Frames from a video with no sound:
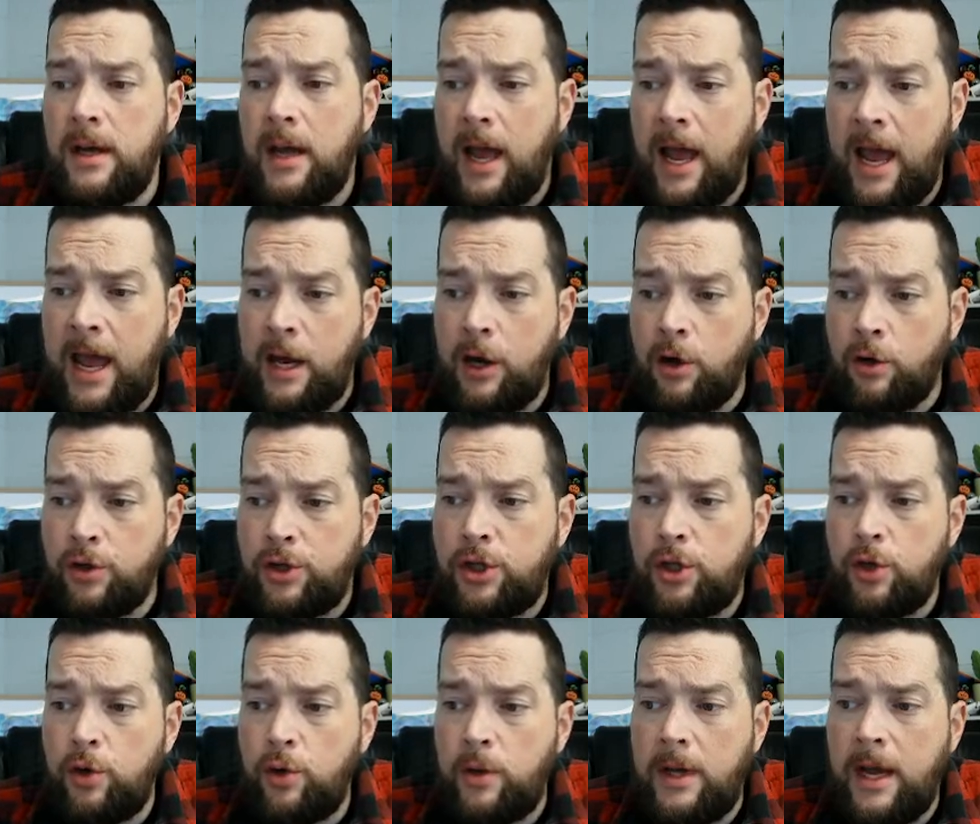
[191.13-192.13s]
Angle
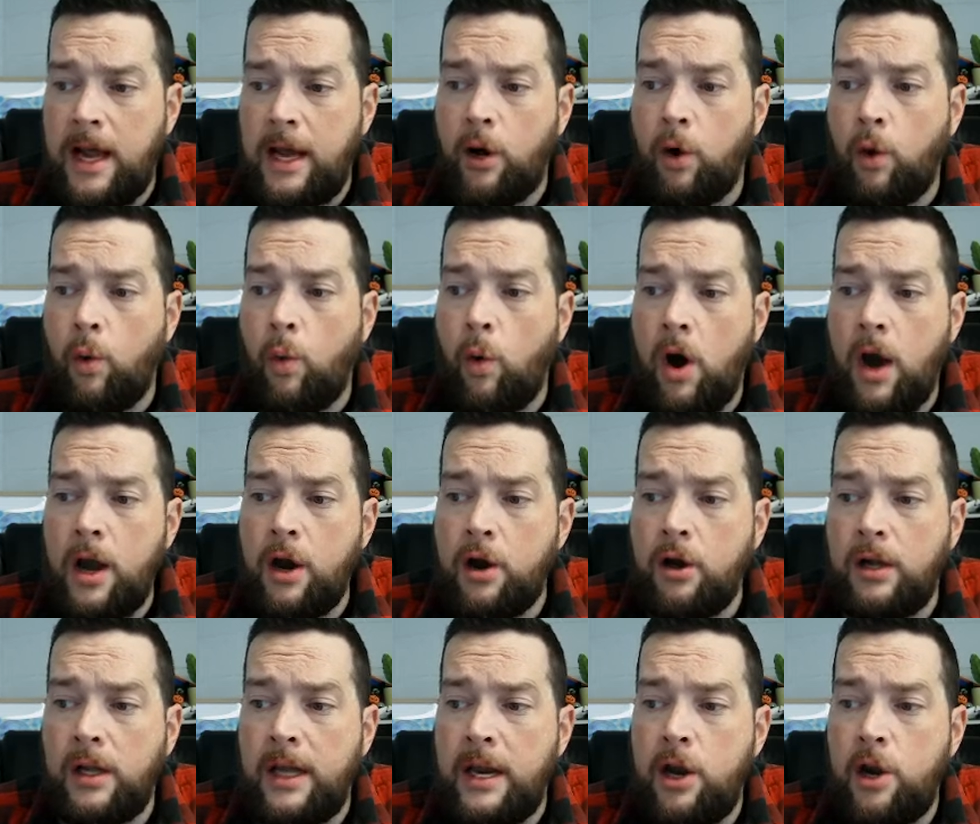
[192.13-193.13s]
2 and angle 1 are
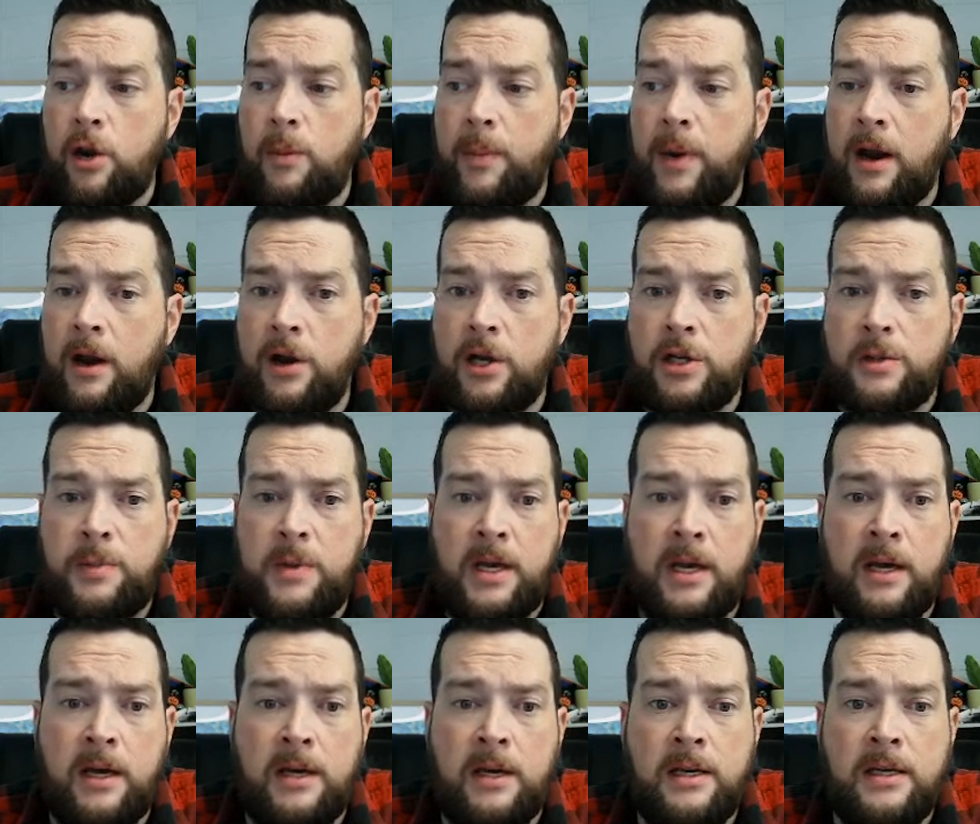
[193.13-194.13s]
linear pairs
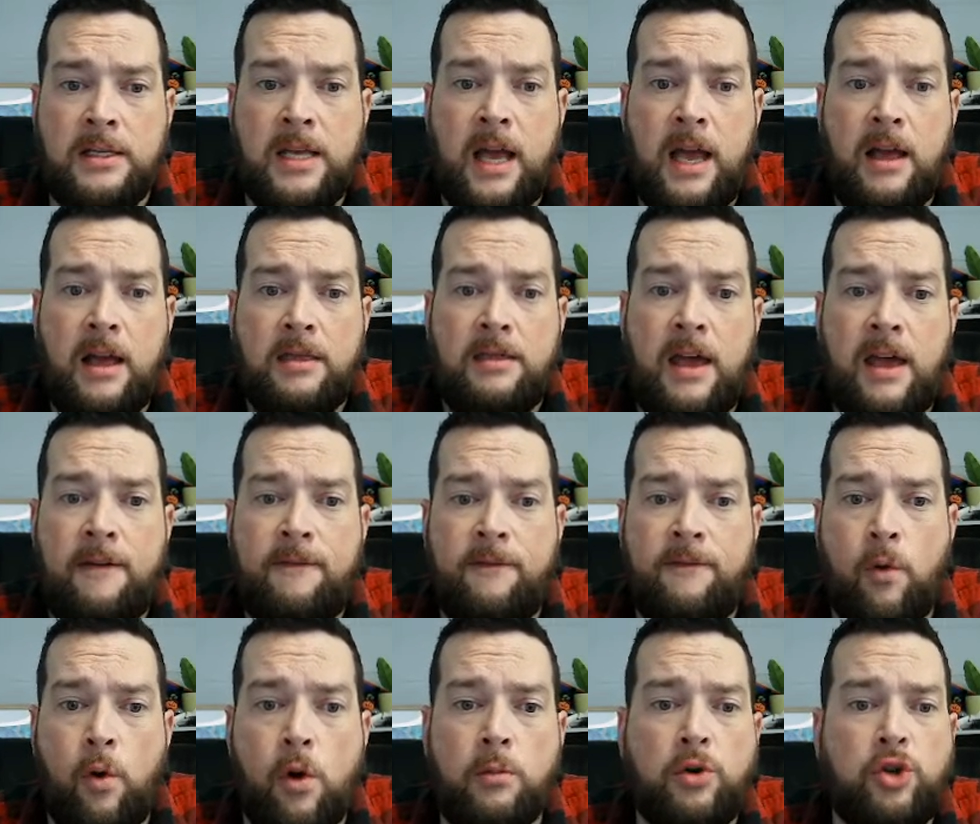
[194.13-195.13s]
because they
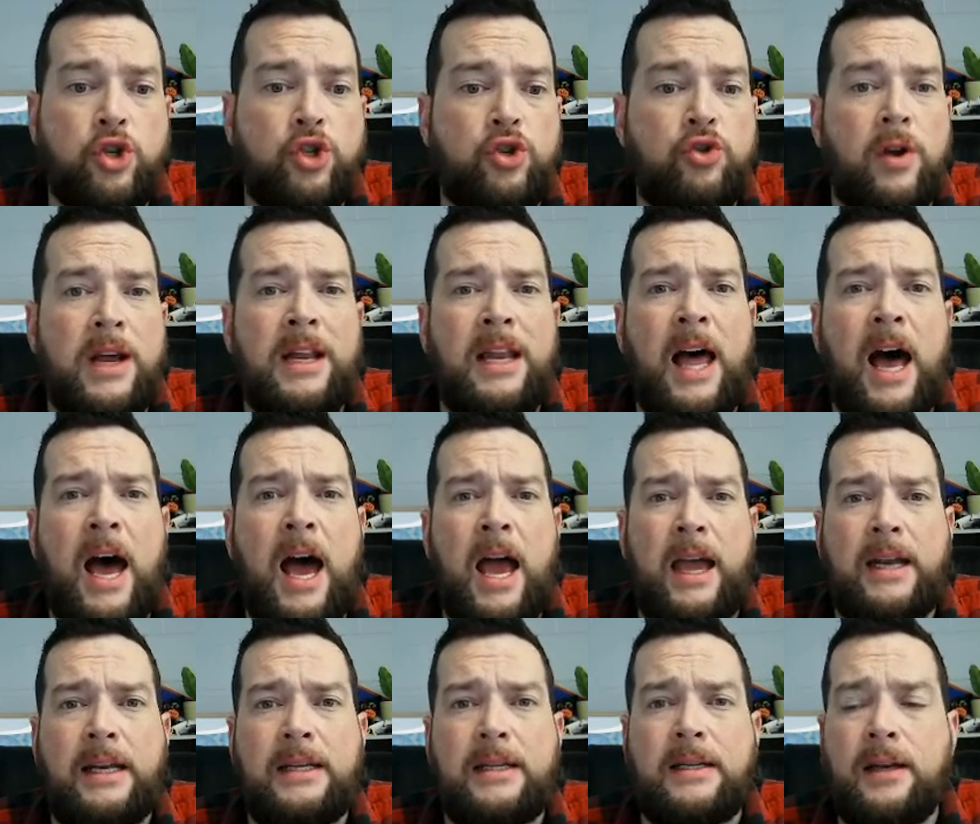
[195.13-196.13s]
form a straight
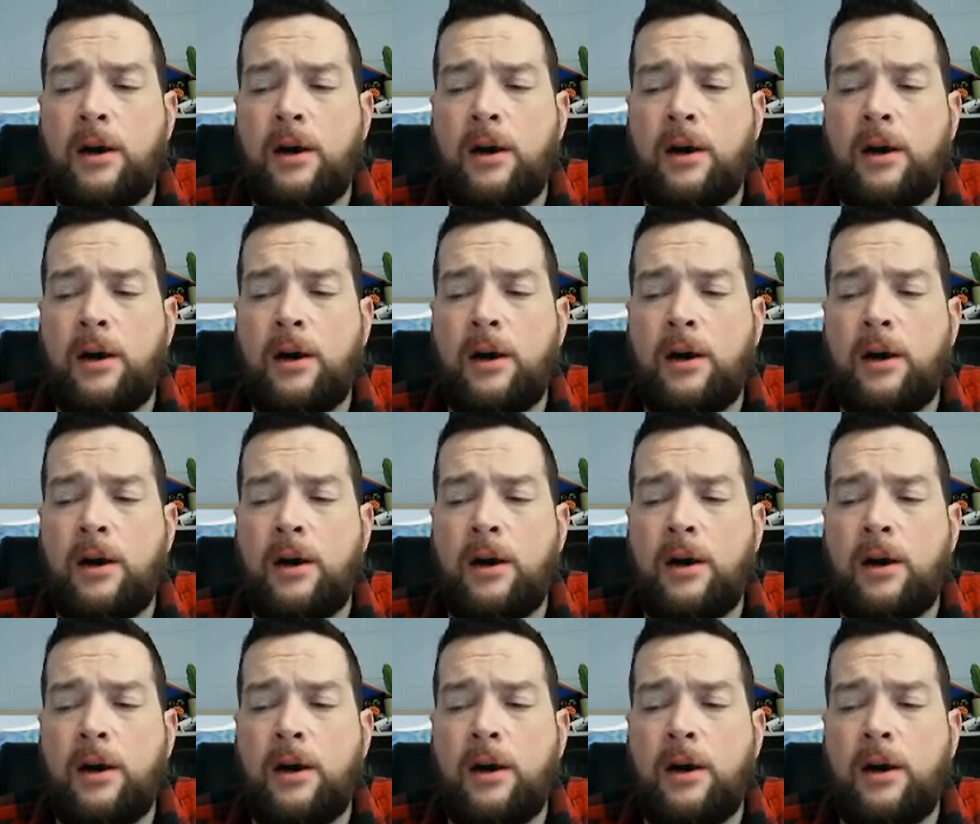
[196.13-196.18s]
line.